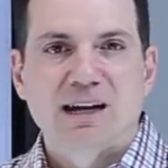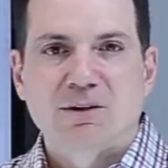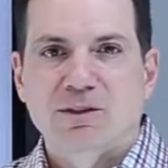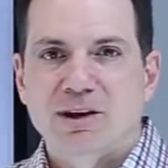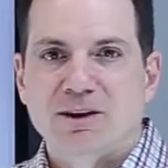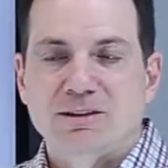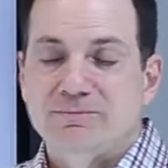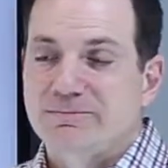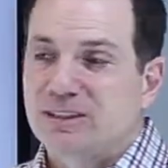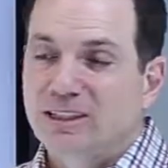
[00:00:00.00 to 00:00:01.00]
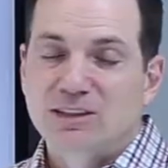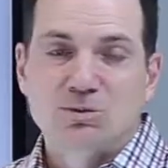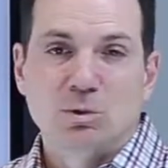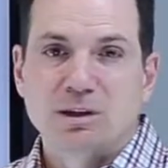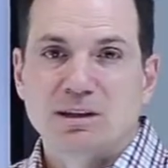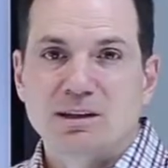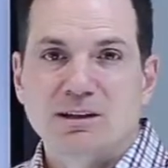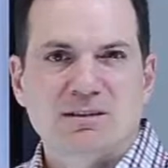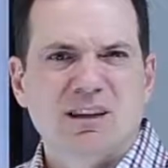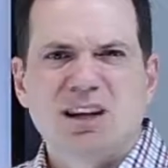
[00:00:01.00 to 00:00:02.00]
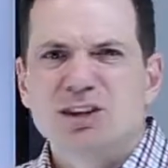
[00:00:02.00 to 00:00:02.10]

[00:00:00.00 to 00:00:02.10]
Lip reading: out there and it is what it is.